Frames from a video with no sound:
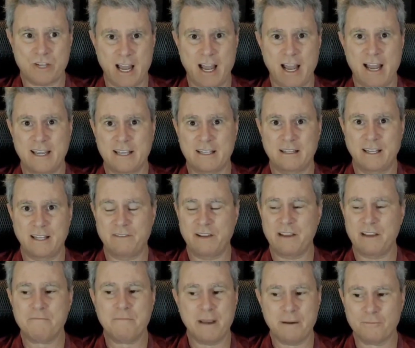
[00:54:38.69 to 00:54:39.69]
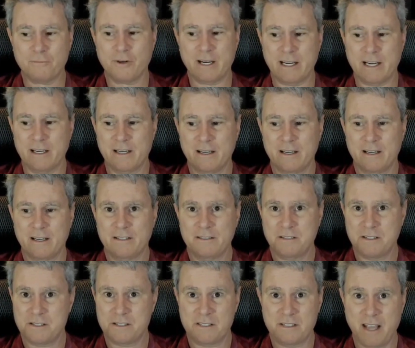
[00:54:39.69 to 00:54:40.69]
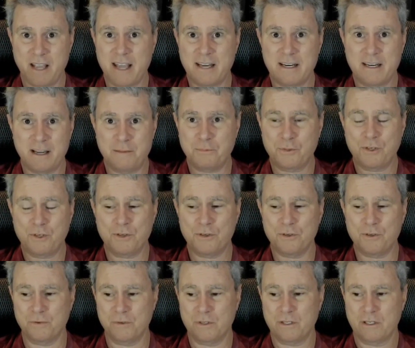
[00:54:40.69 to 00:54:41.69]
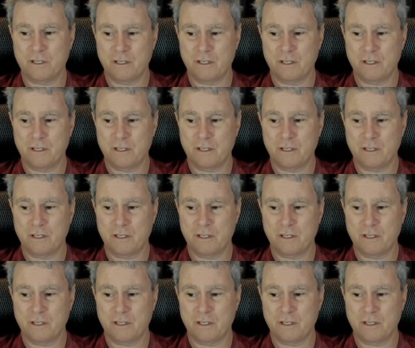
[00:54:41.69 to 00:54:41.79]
guy in living memory to stand up to